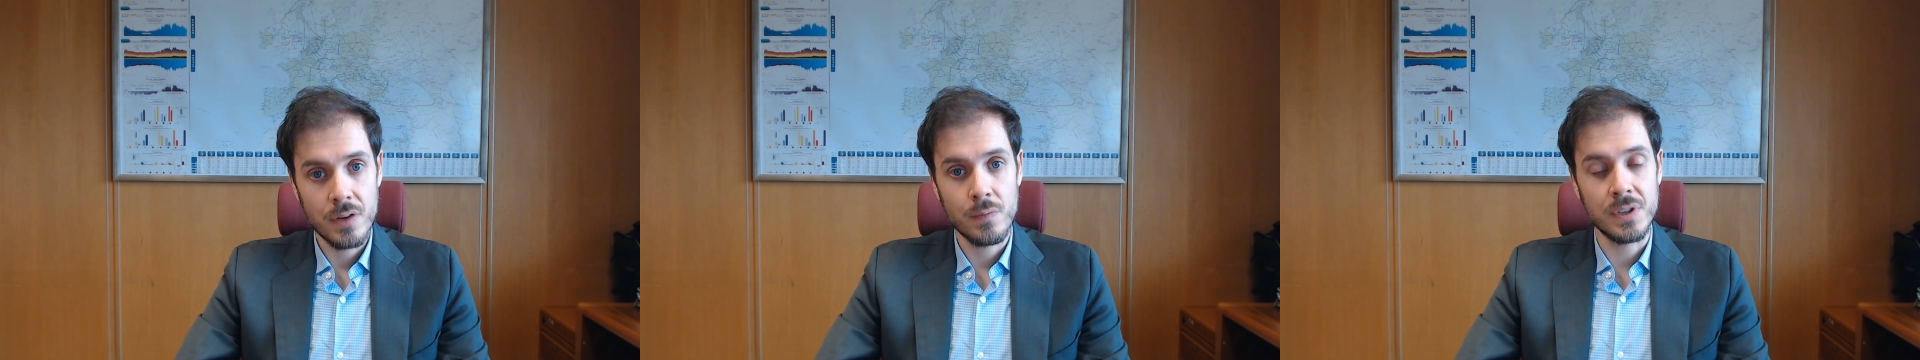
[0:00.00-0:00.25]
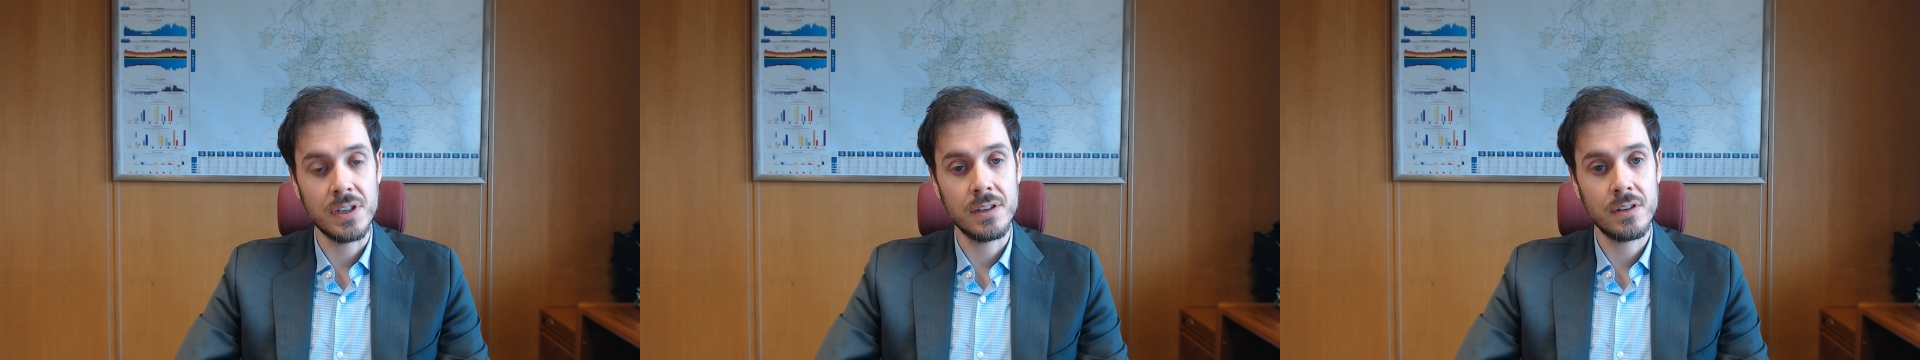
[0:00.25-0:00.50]

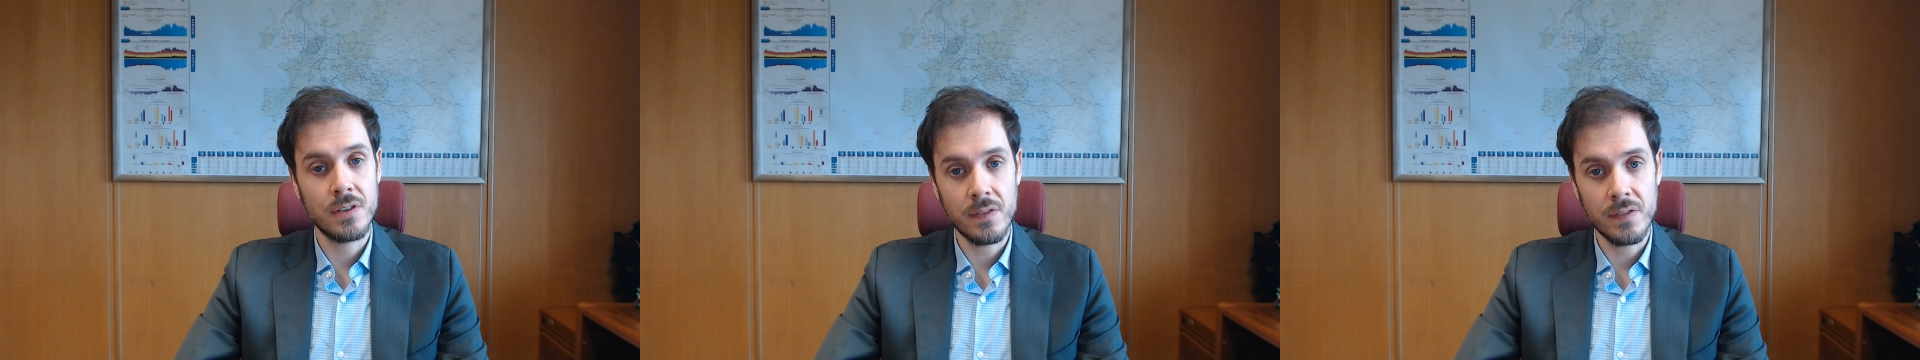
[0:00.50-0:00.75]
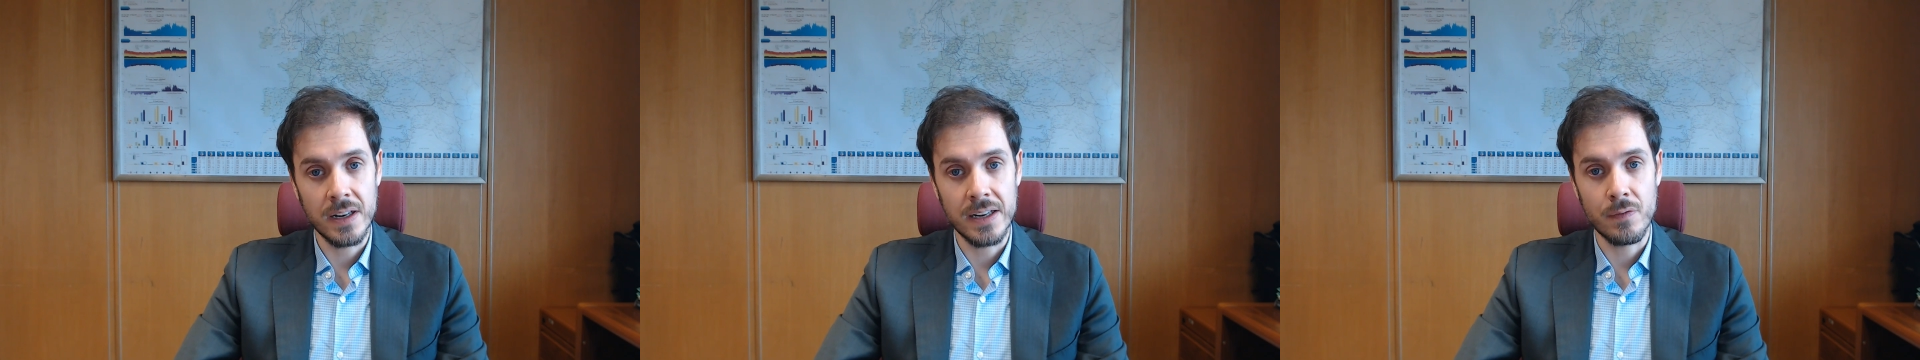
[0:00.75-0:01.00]
which is
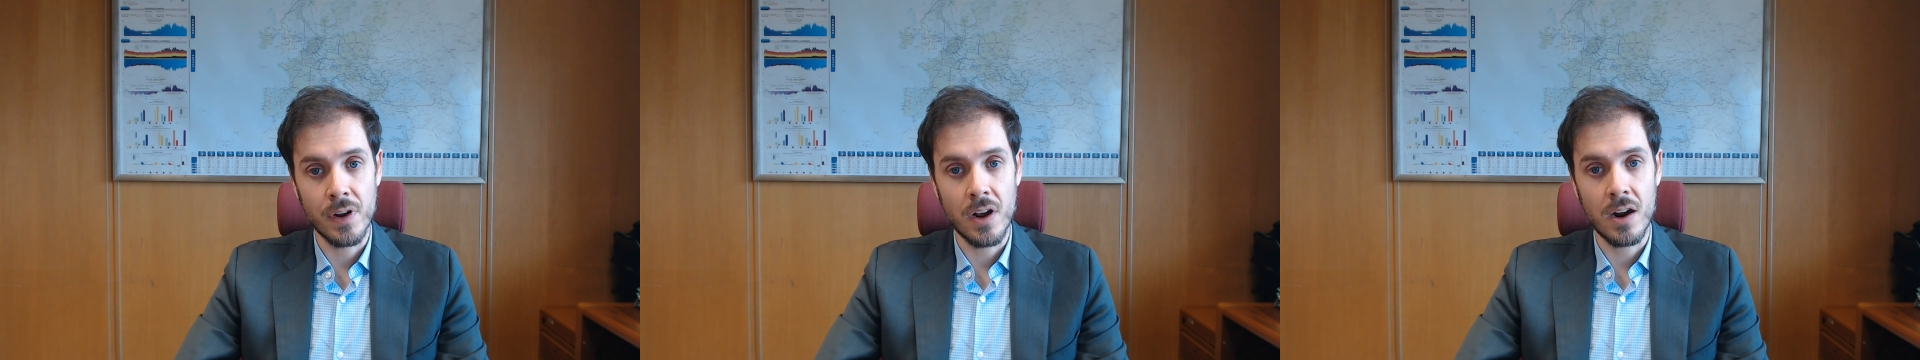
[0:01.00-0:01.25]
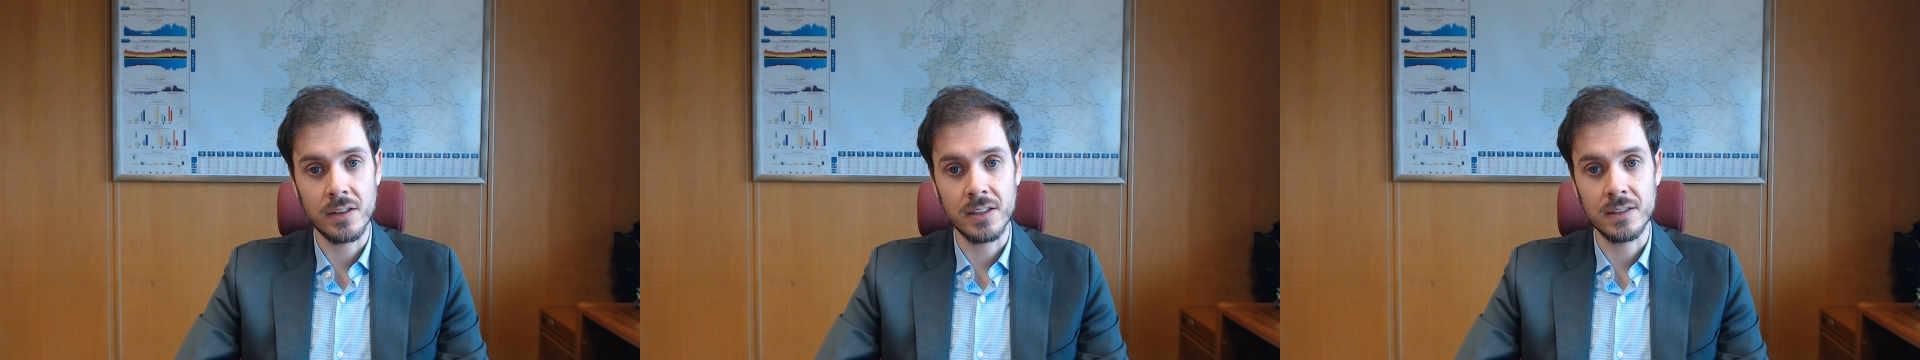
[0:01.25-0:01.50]
currently
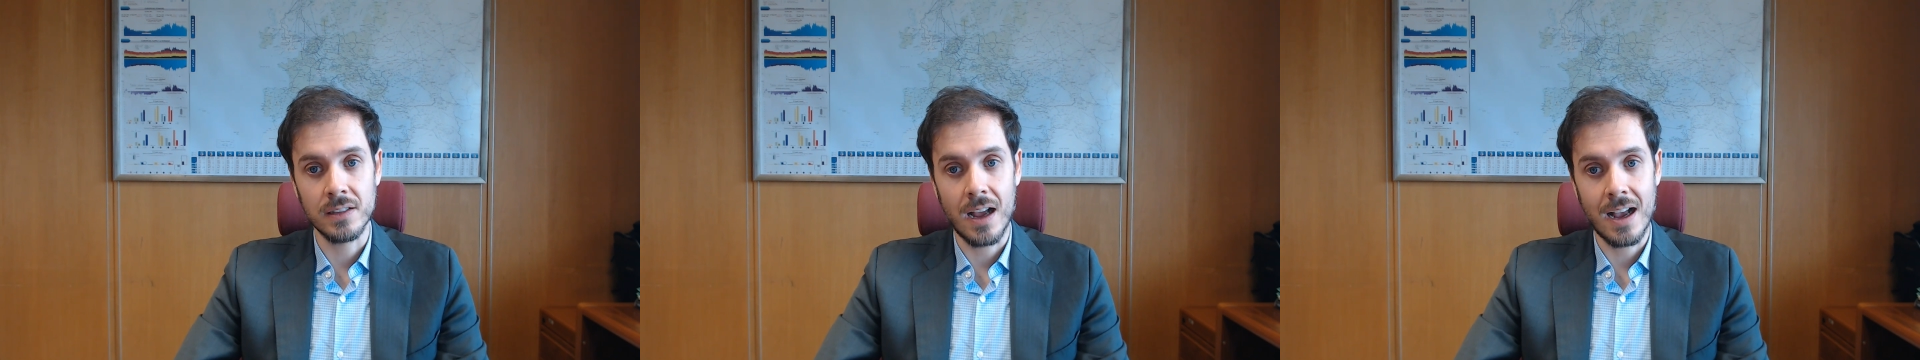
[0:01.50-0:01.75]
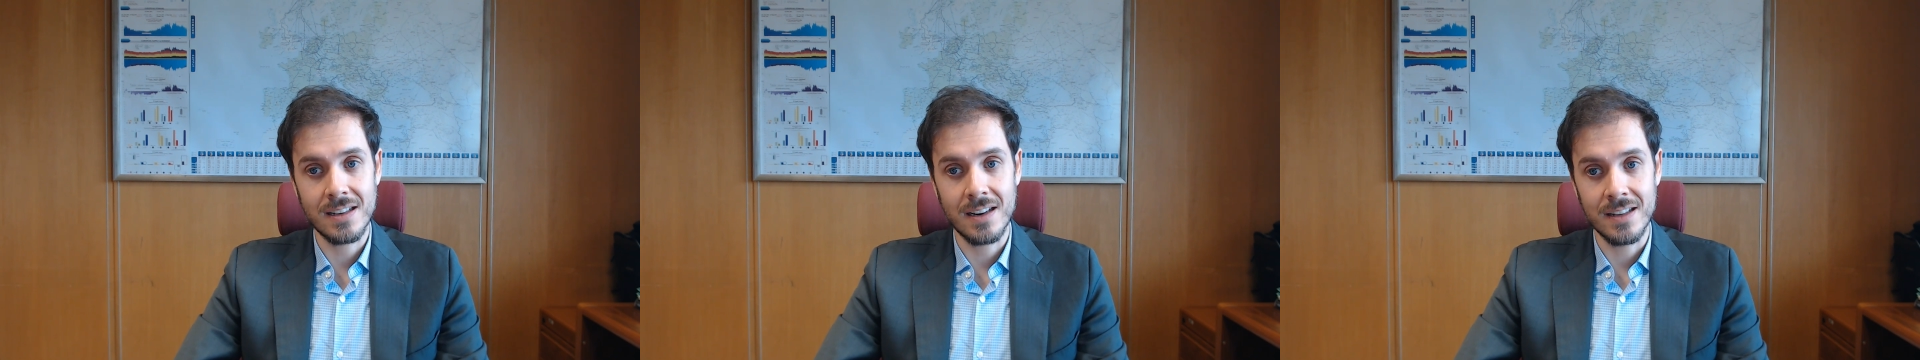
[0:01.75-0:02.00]
regarded
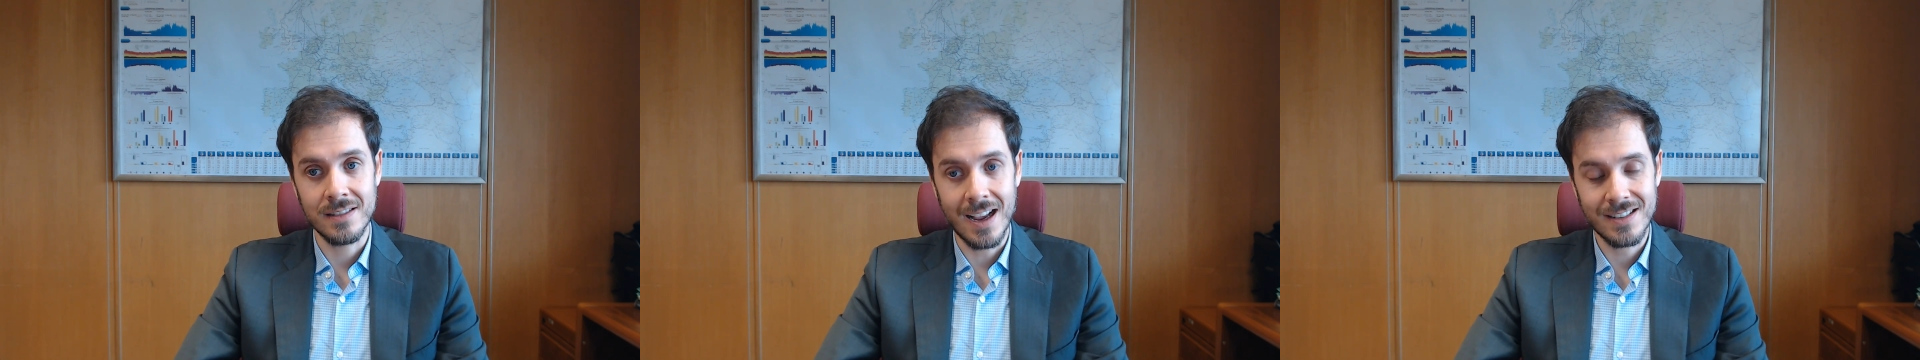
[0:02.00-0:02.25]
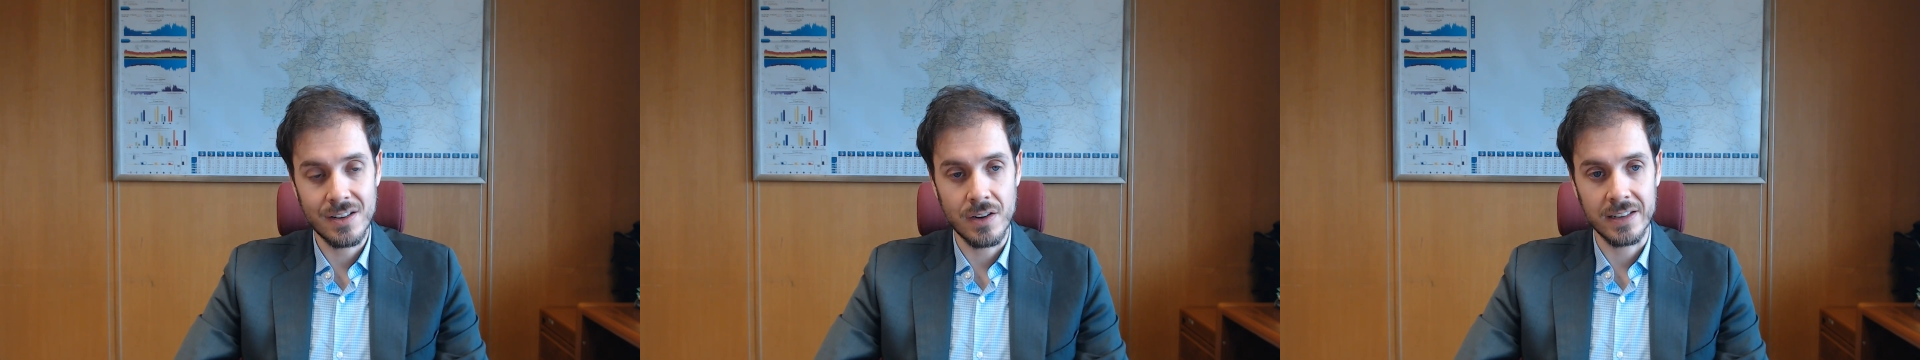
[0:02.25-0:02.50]
as an
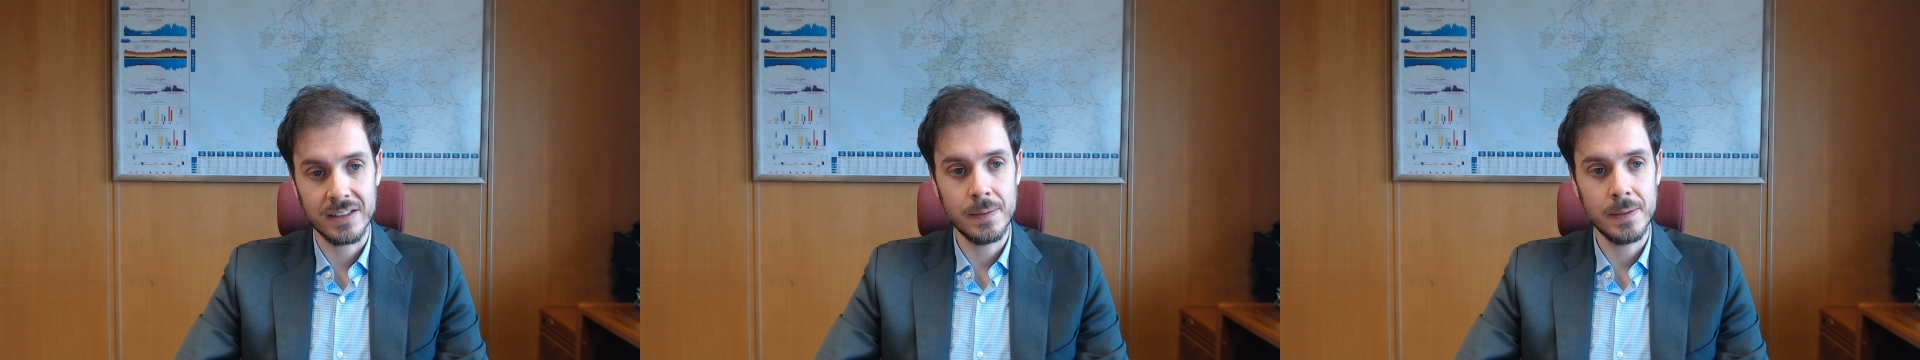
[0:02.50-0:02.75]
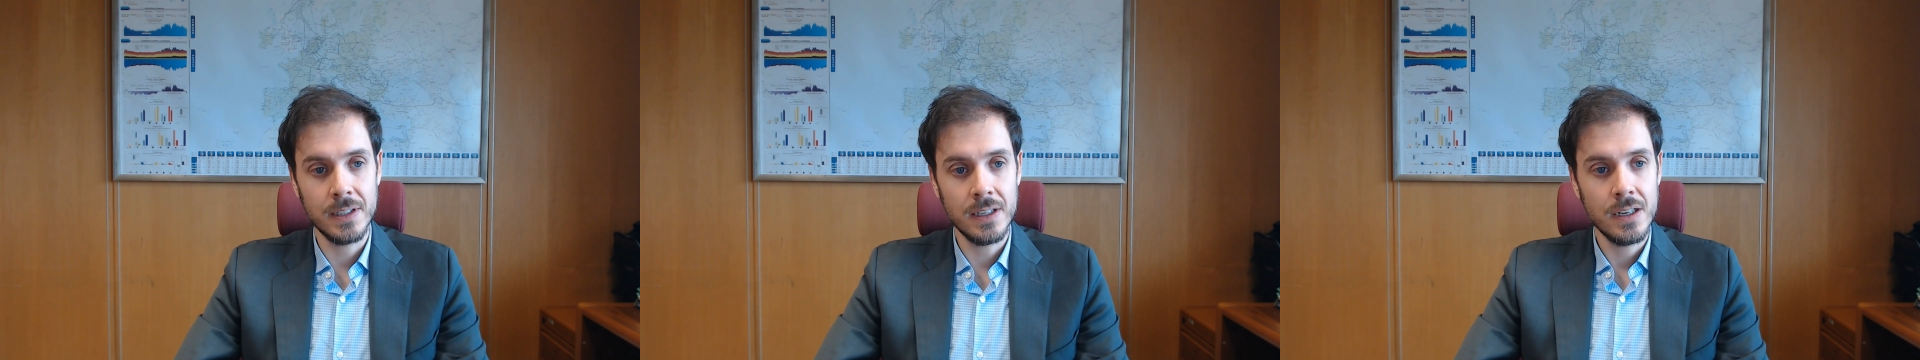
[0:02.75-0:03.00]
industrial
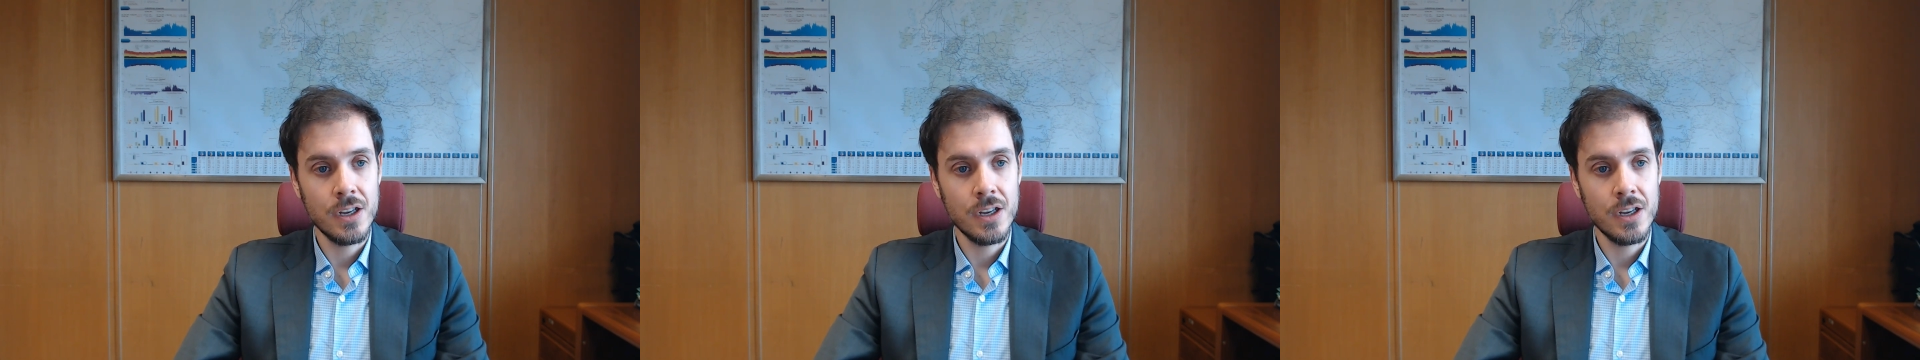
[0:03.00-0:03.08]
activity,